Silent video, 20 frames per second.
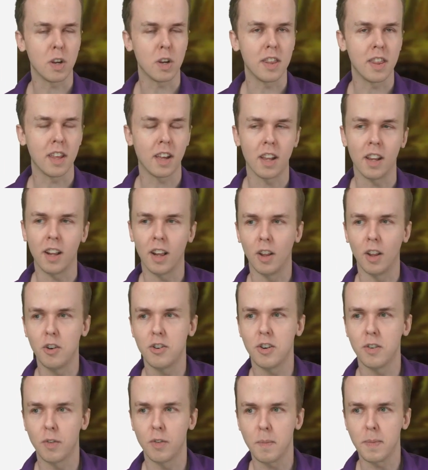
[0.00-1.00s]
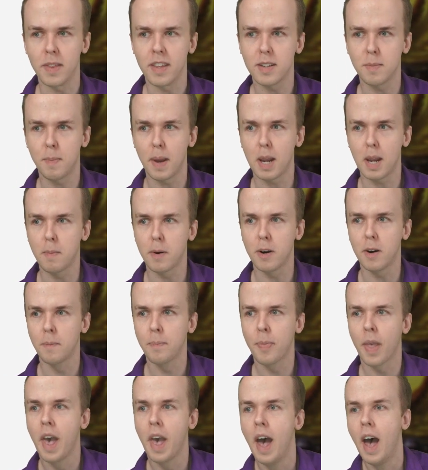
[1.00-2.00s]
read the conclusion from this
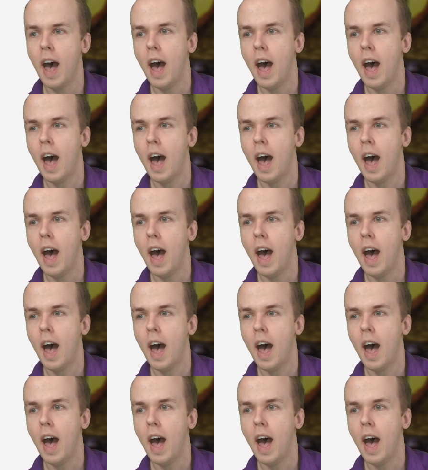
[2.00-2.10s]
paper,